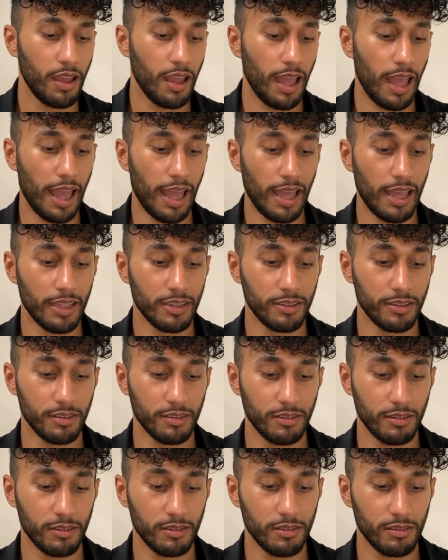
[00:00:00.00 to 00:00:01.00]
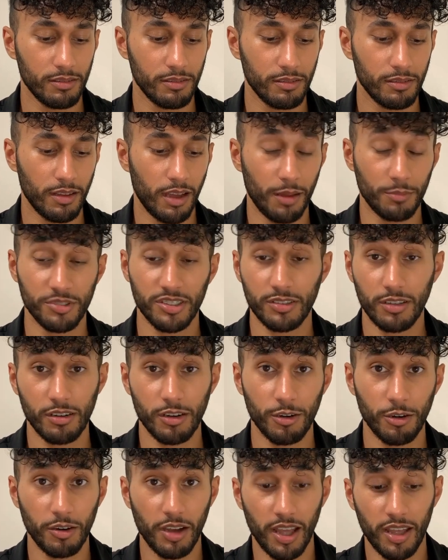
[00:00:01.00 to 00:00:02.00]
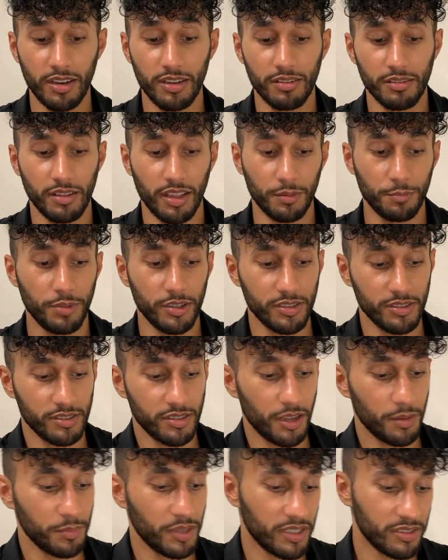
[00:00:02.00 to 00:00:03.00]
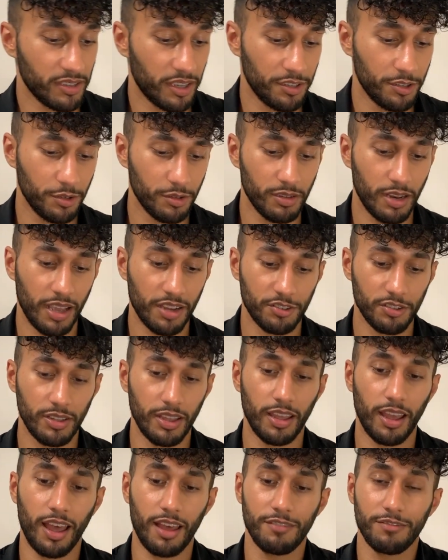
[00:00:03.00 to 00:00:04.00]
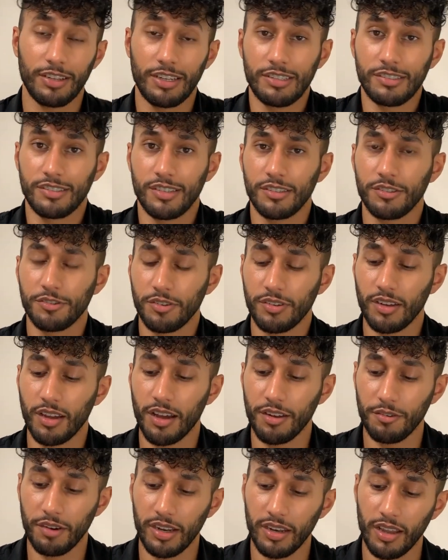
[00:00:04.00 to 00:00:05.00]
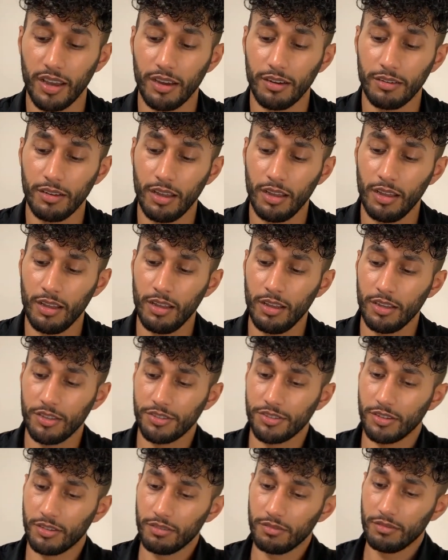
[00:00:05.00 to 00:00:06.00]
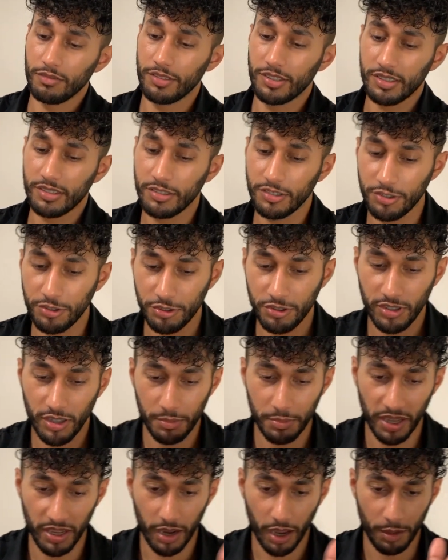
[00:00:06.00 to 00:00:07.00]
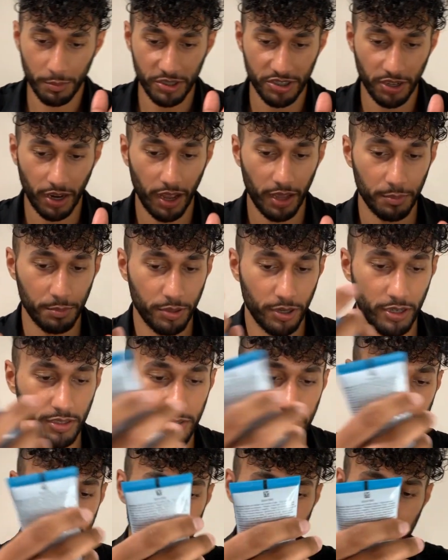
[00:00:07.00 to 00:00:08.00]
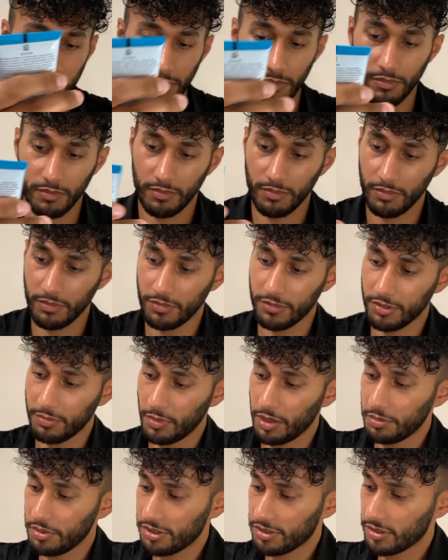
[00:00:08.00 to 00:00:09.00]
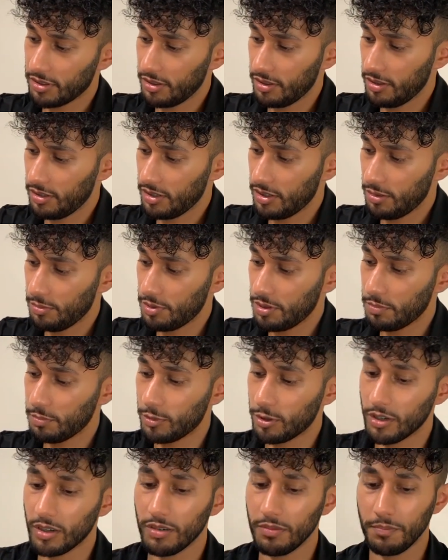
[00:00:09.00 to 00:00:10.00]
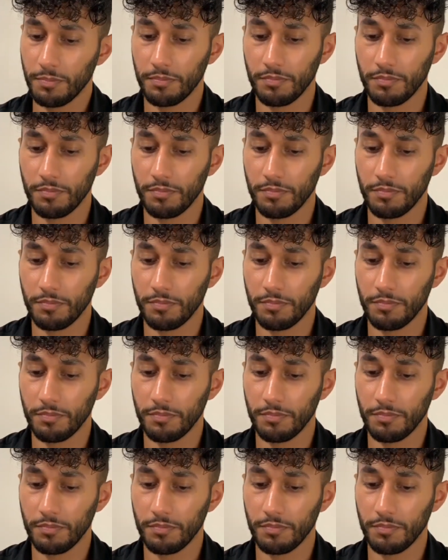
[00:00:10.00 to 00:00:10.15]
And I'm just gonna go ahead and like put this on because I don't actually have any sunscreen on right now. So this is usually about how much I put, maybe just a little bit more.